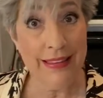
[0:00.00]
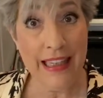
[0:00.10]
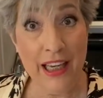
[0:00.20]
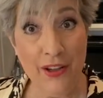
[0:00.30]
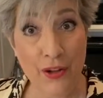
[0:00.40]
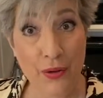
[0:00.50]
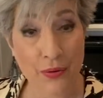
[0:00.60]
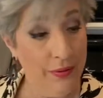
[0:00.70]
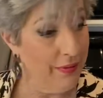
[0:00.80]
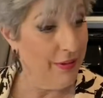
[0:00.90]
can do.
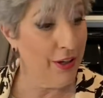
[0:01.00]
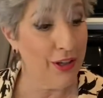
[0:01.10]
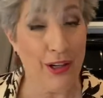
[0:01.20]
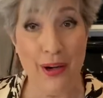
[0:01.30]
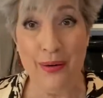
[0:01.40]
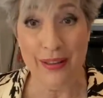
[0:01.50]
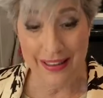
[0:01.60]
There you go.